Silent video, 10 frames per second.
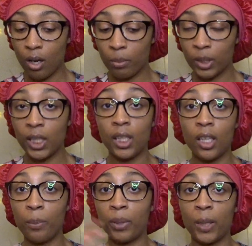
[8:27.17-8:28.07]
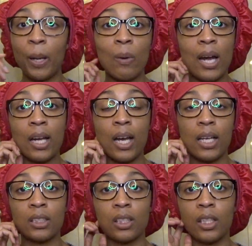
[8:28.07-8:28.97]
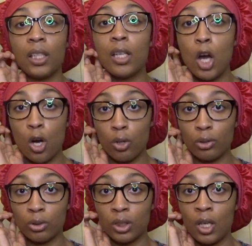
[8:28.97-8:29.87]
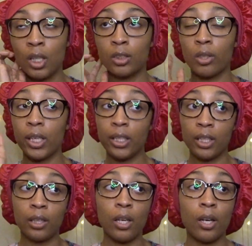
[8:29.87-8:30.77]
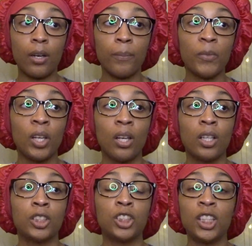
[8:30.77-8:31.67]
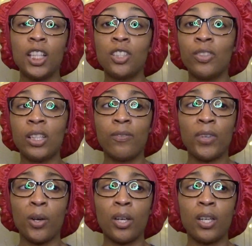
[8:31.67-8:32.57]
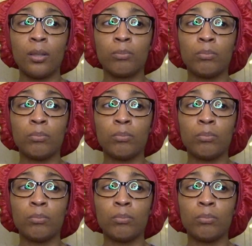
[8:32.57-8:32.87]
Ken, played by Ryan Gosling, he goes. So they get there. She's feeling very